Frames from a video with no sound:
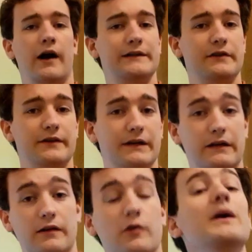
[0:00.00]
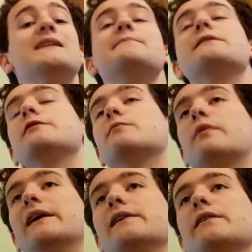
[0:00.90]
I took a quick
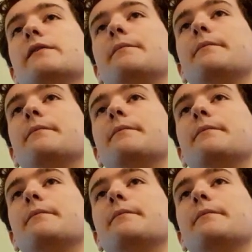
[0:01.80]
Splatoon break.